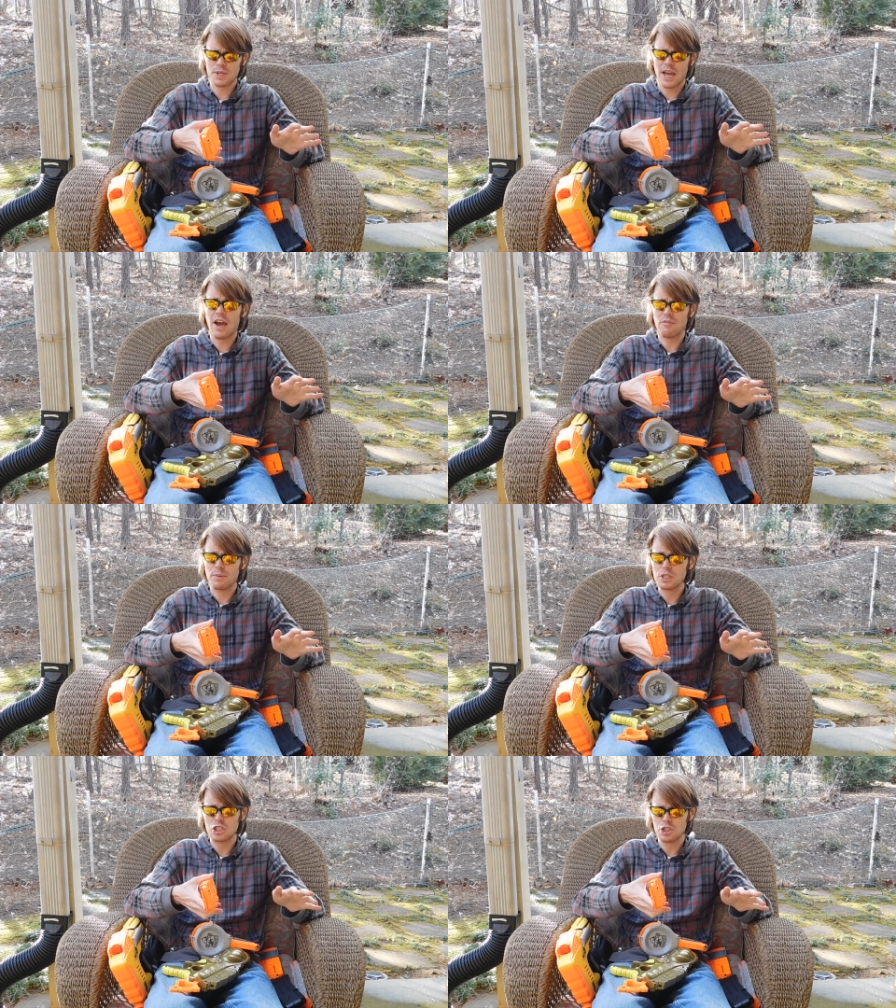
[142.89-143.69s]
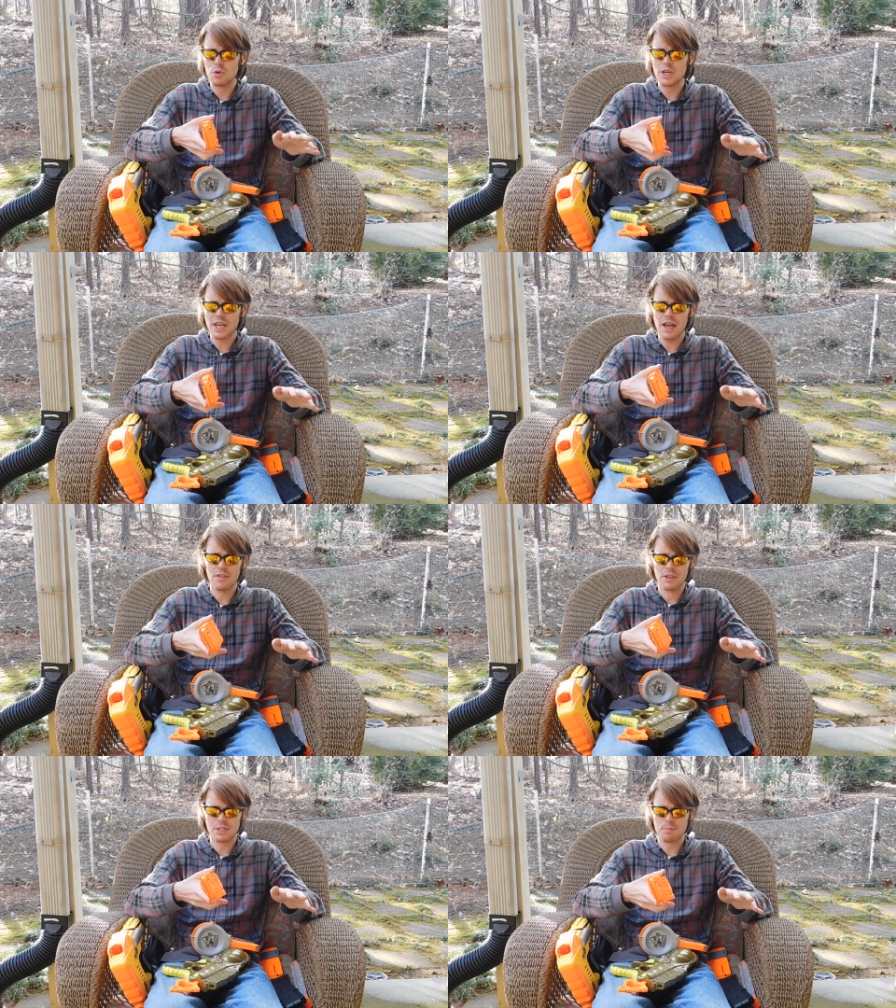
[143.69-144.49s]
I have been shooting at
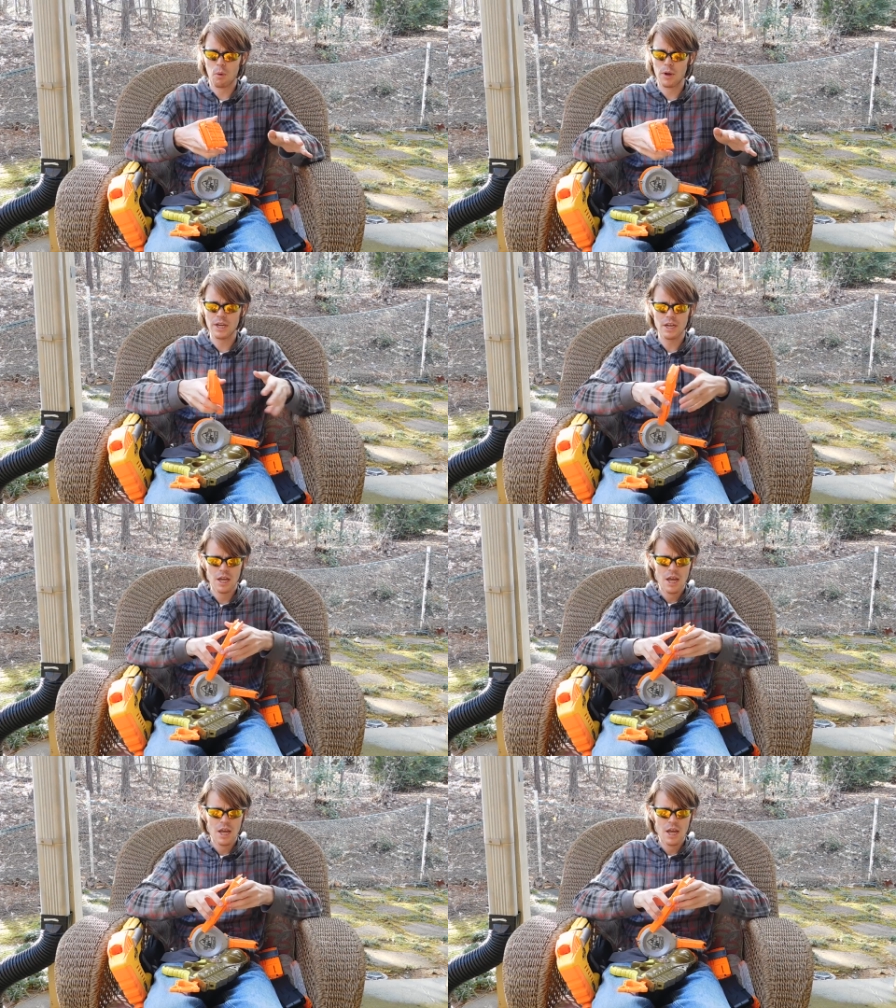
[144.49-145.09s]
this point,